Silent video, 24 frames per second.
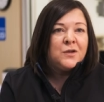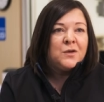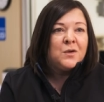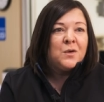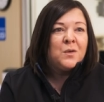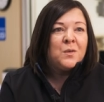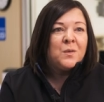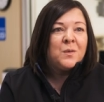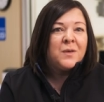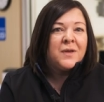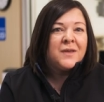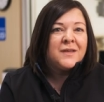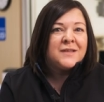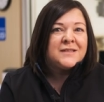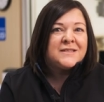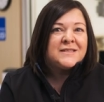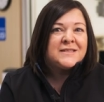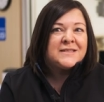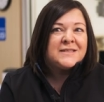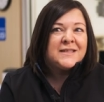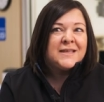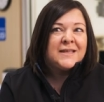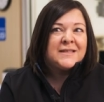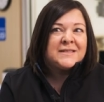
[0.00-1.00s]
You know,
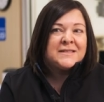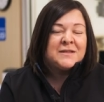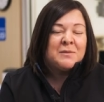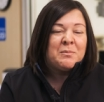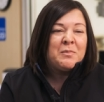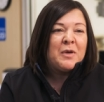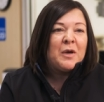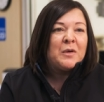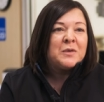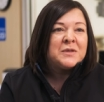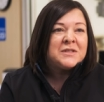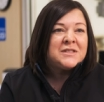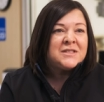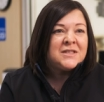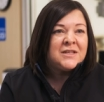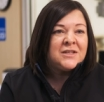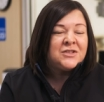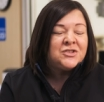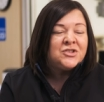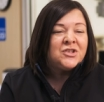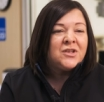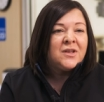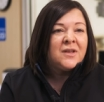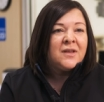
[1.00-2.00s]
it's it's about
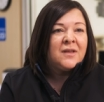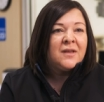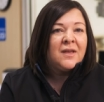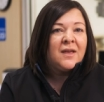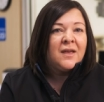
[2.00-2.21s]
teaching,